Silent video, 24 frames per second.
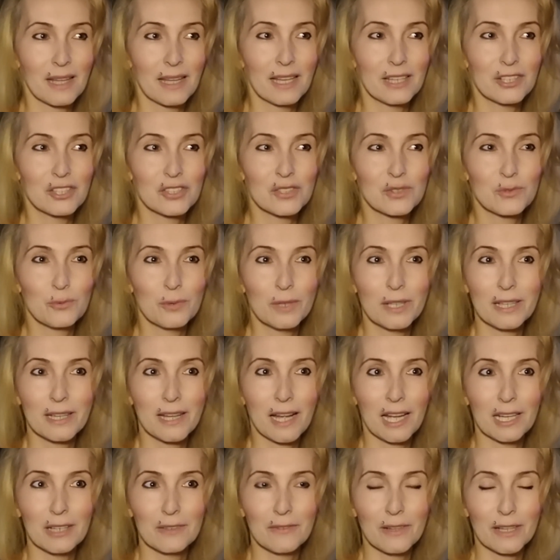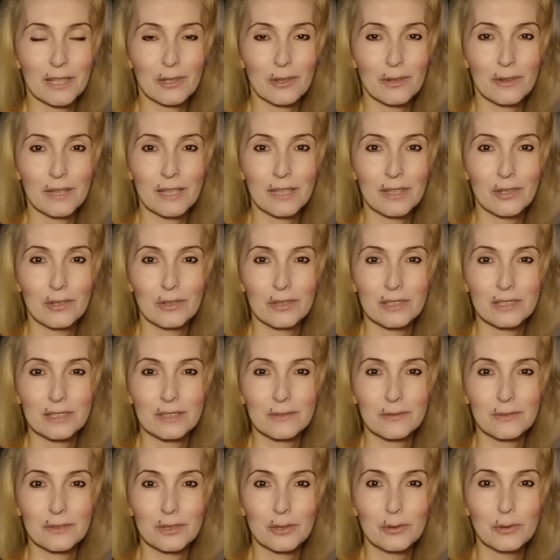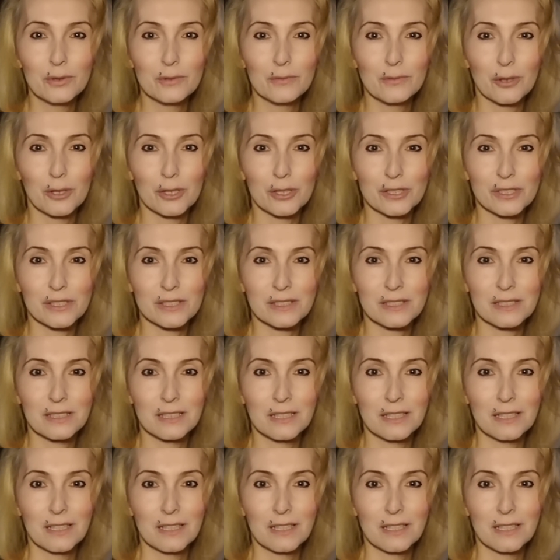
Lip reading: It's just really kind of like you think you're in a different universe.